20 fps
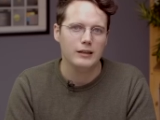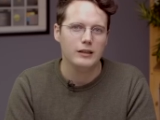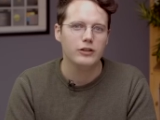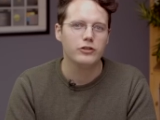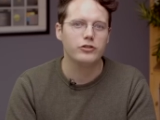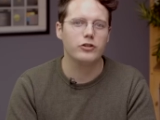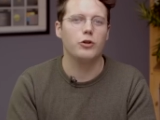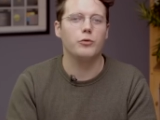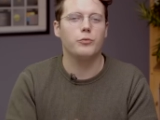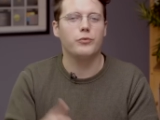
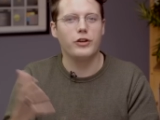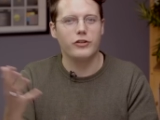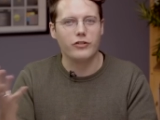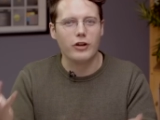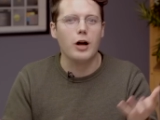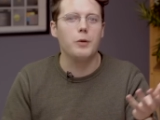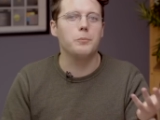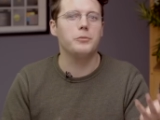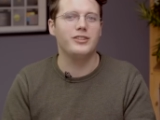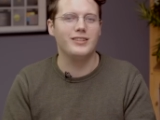So there's
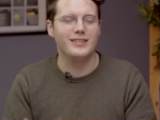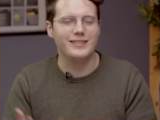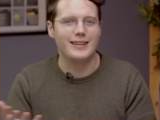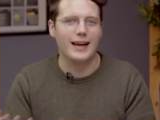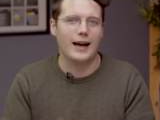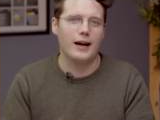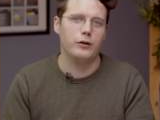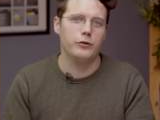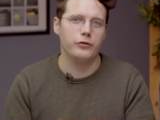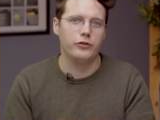ups and
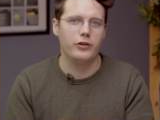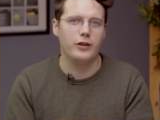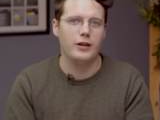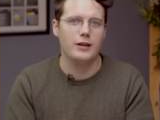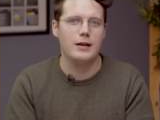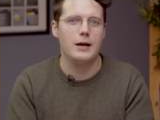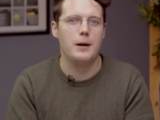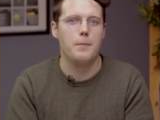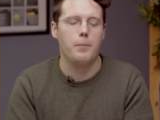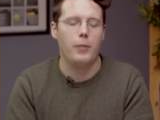downs
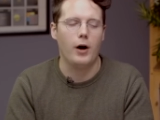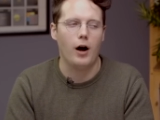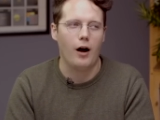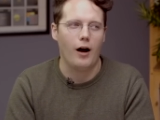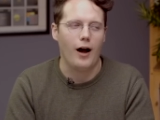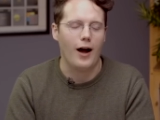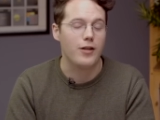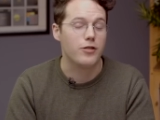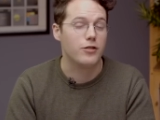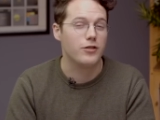here,
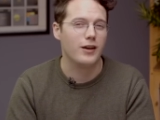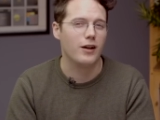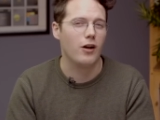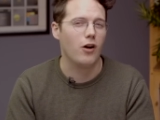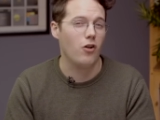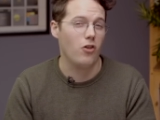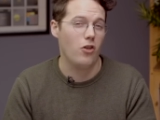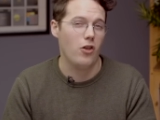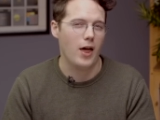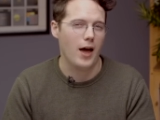but I think
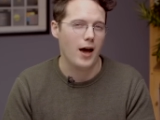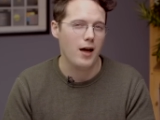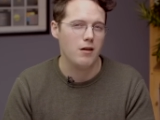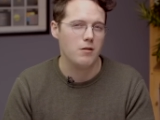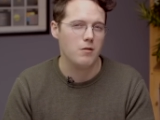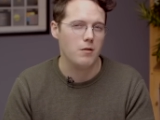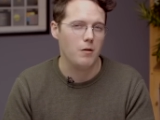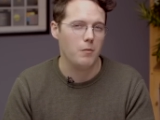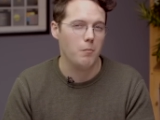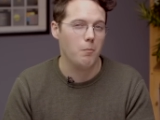on net,
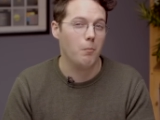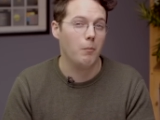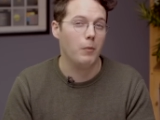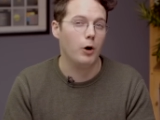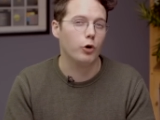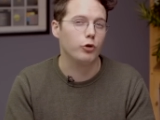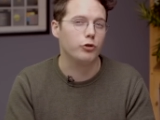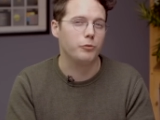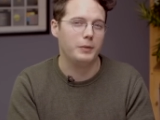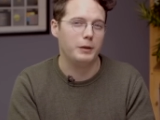
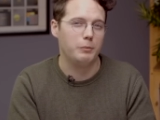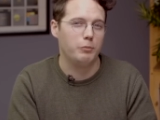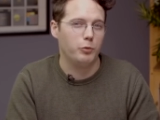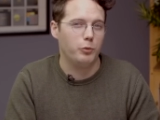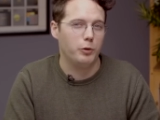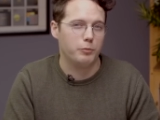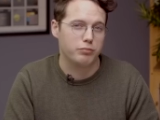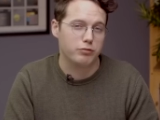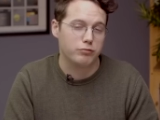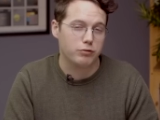most people
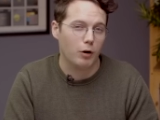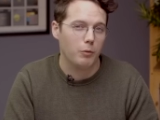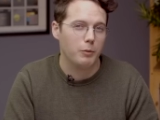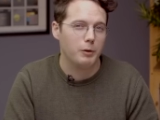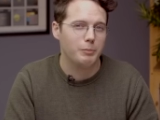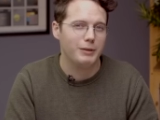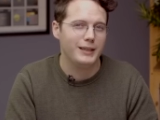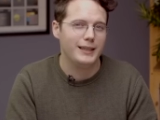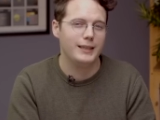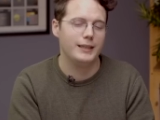would
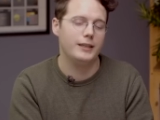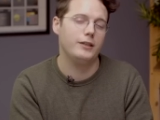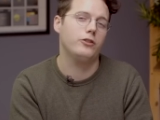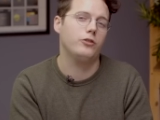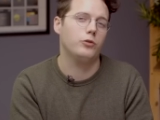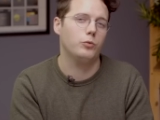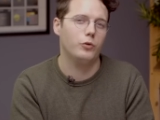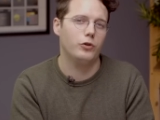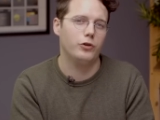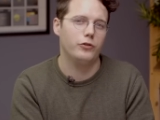probably lean
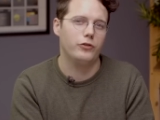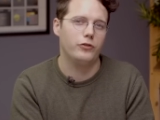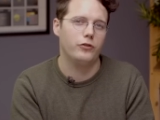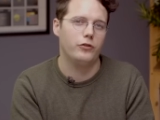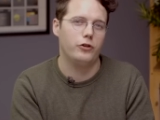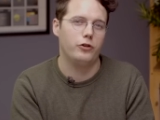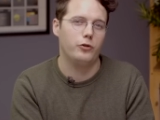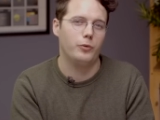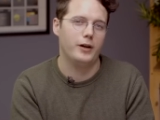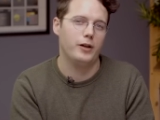towards
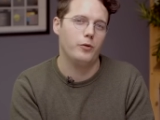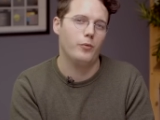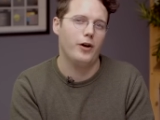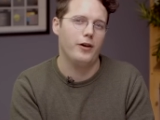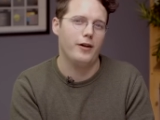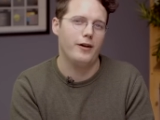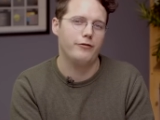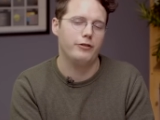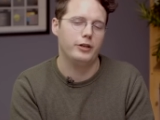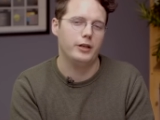the
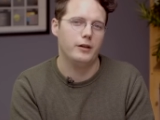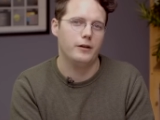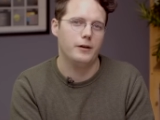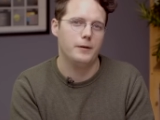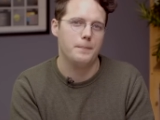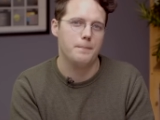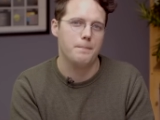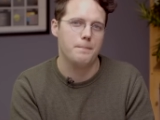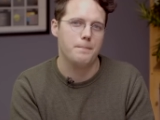21 FE here.